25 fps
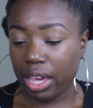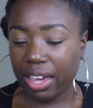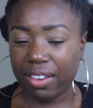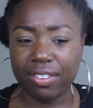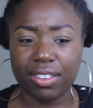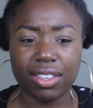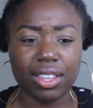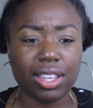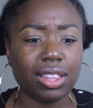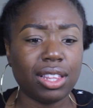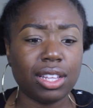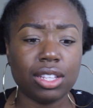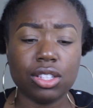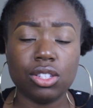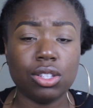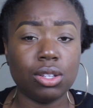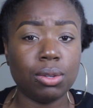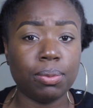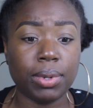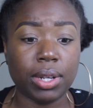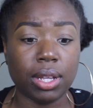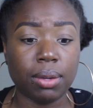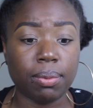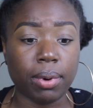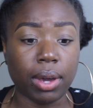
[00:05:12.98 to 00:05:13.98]
feel like that's too
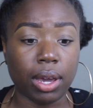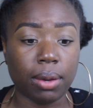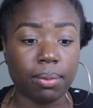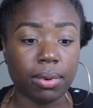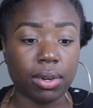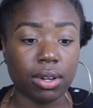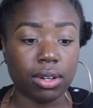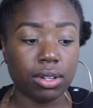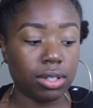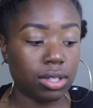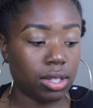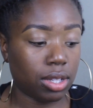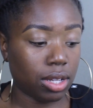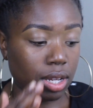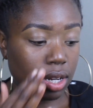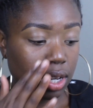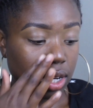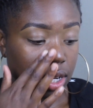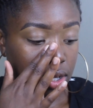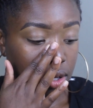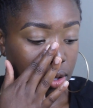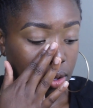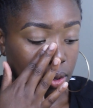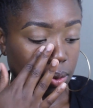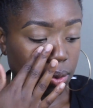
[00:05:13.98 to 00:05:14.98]
many primers and
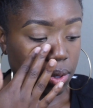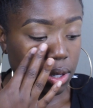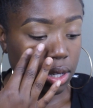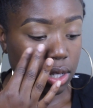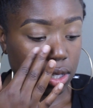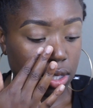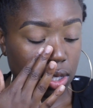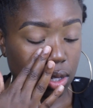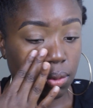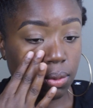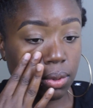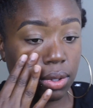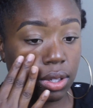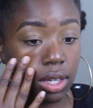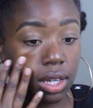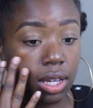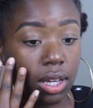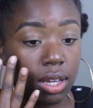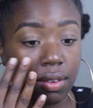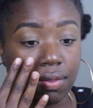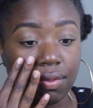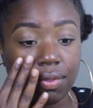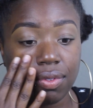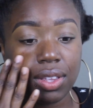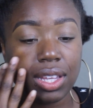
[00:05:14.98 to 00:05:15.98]
I don't want it to really
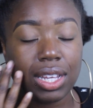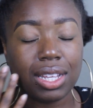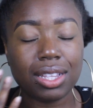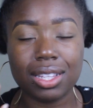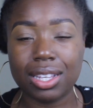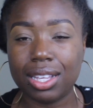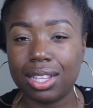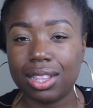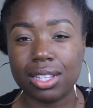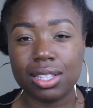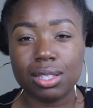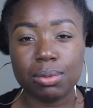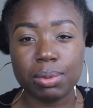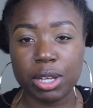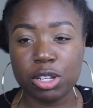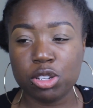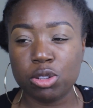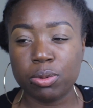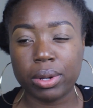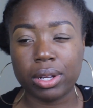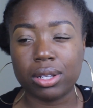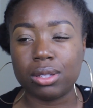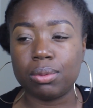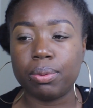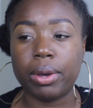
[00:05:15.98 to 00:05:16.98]
conflict, and the
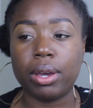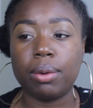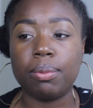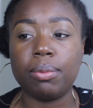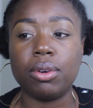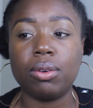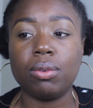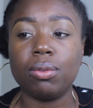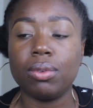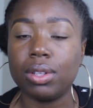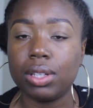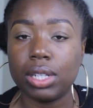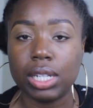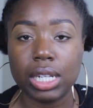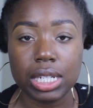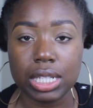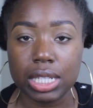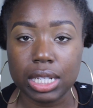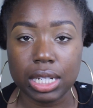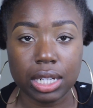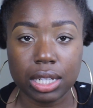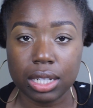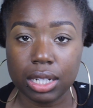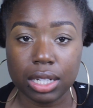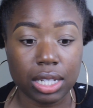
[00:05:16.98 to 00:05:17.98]
Smashbox primer really
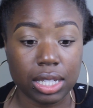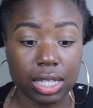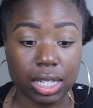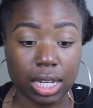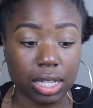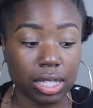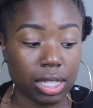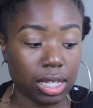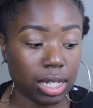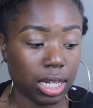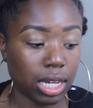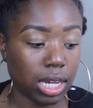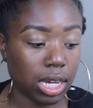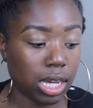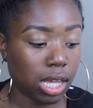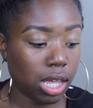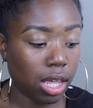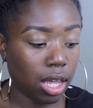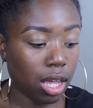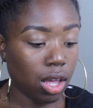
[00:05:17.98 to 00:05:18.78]
isn't a necessity.